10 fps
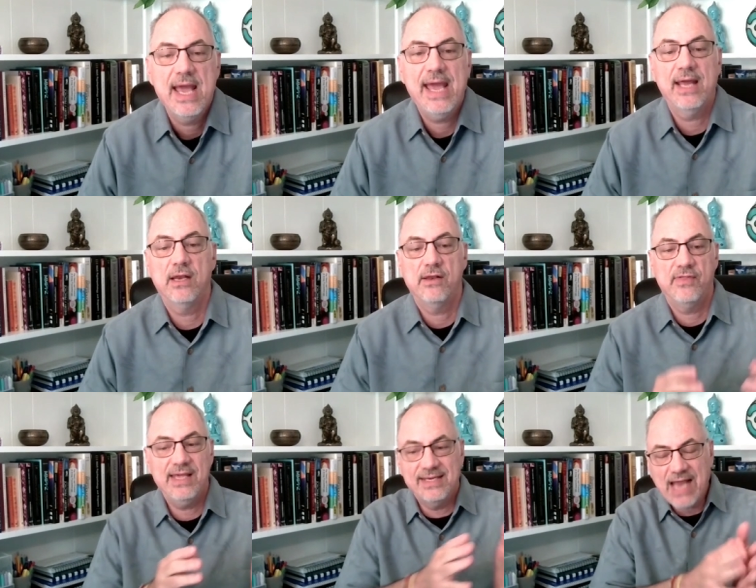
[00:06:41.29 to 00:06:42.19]
and
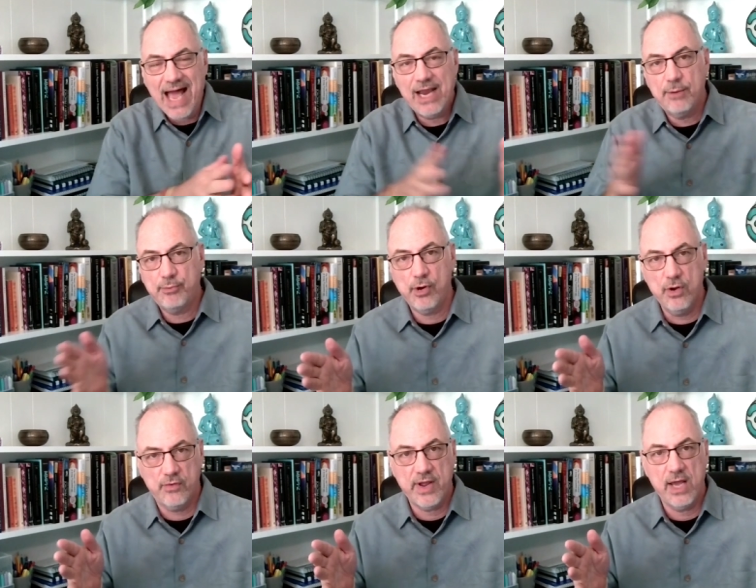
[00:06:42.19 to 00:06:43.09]
the entire
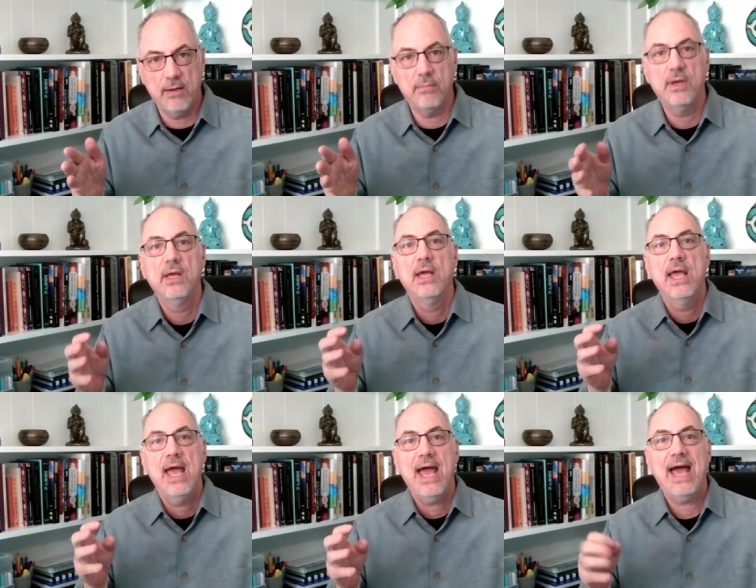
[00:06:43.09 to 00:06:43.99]
program
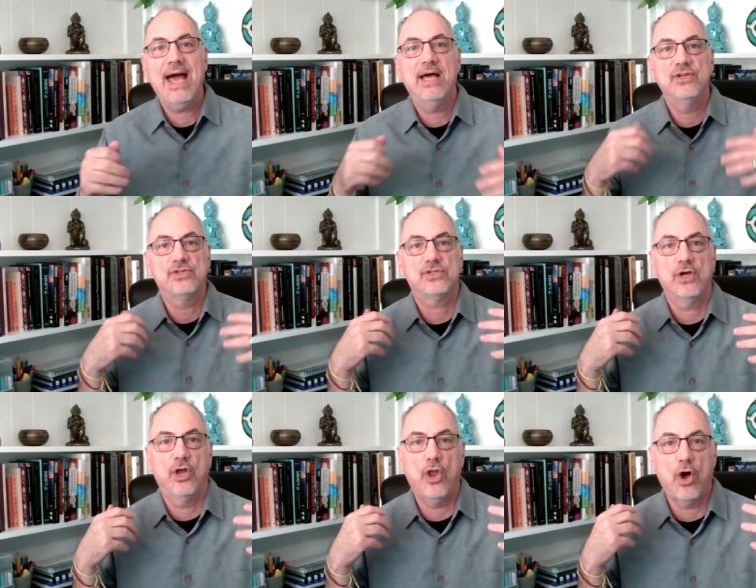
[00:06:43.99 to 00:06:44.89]
has
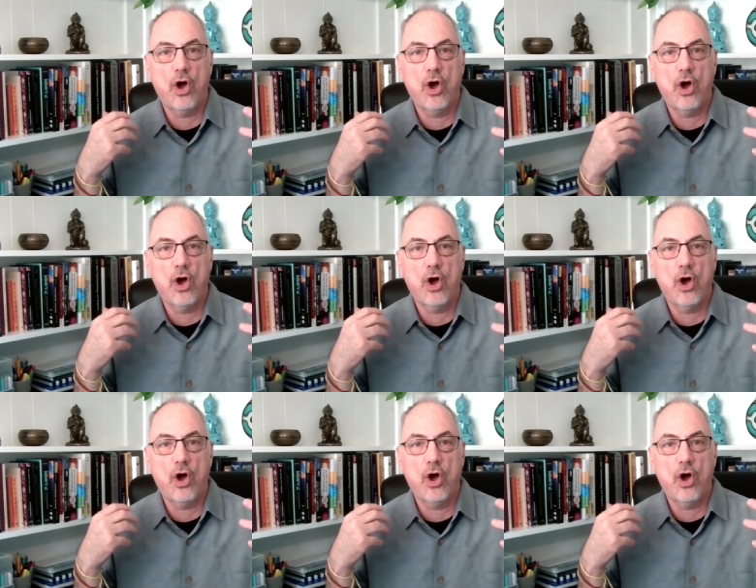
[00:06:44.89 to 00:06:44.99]
an